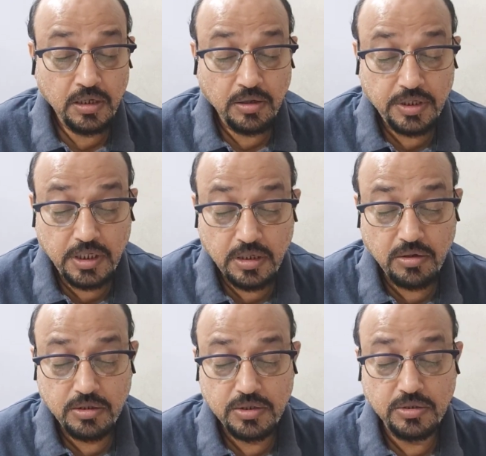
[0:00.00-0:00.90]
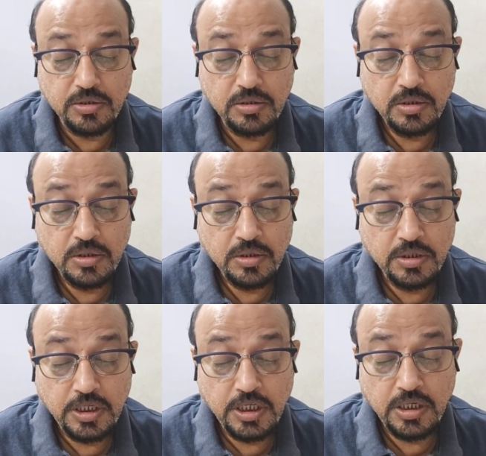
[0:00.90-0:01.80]
Now here also
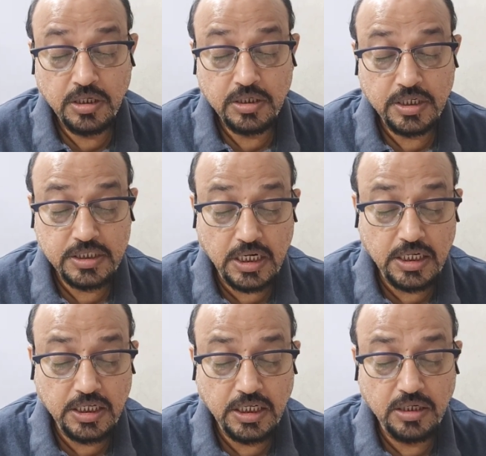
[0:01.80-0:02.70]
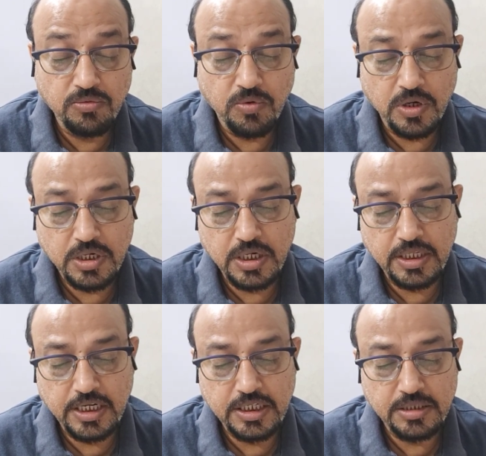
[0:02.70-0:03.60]
the resulting in water
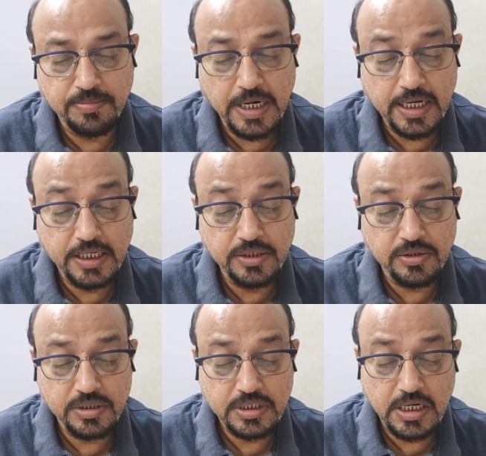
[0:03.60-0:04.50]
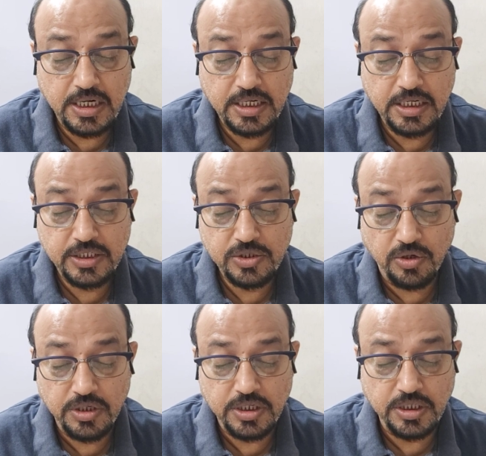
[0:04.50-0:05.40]
that is brackish or slightly
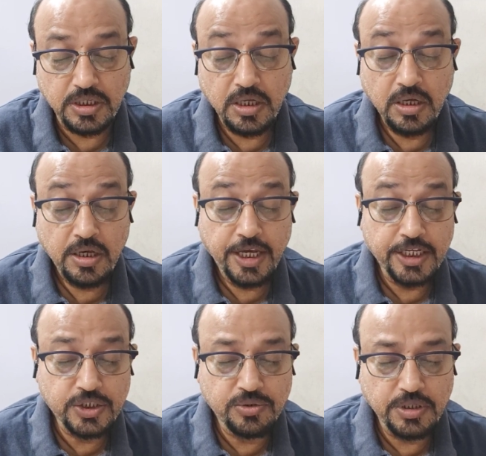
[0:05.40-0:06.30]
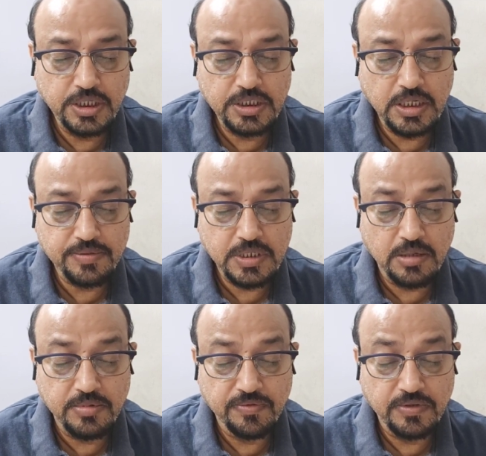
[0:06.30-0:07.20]
salty. Estuaries are
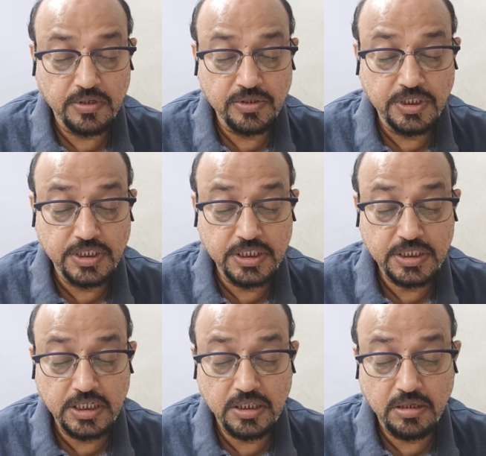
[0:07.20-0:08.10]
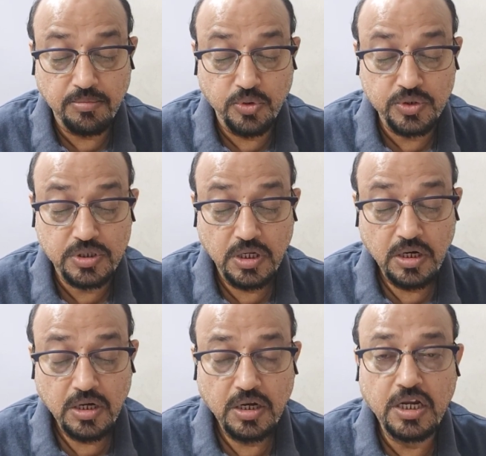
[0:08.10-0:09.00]
some of the richest and the most
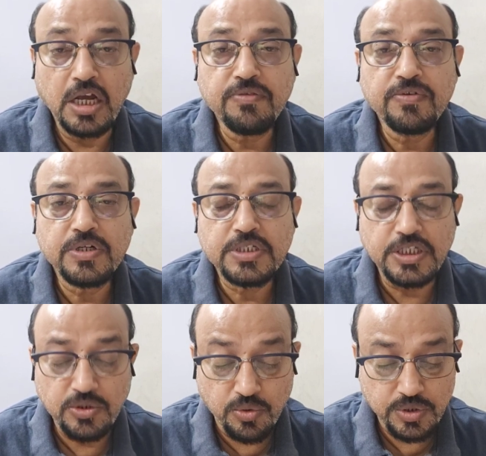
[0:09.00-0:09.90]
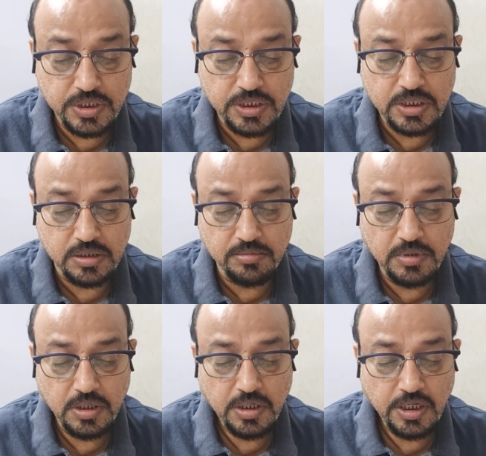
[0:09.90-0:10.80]
diverse
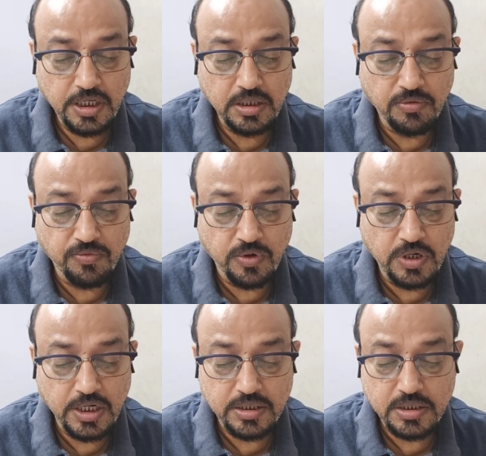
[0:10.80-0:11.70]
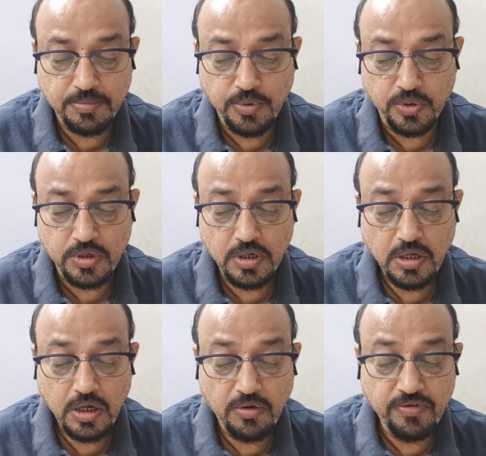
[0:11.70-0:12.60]
ecosystem in the world and support
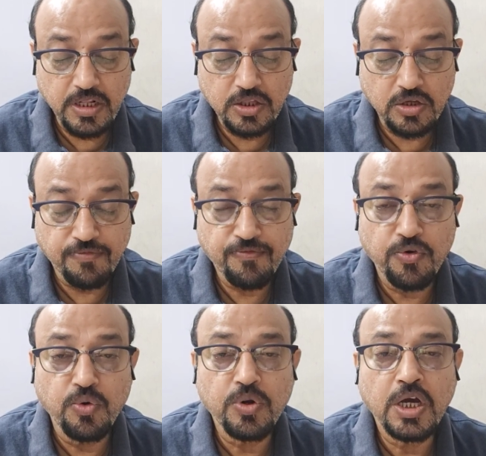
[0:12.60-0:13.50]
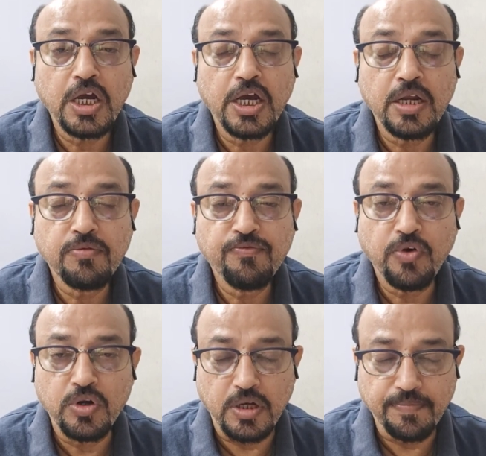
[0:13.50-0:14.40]
a wealth of flora and
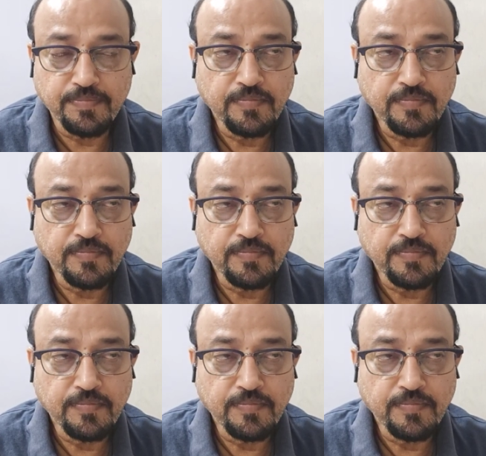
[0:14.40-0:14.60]
fauna.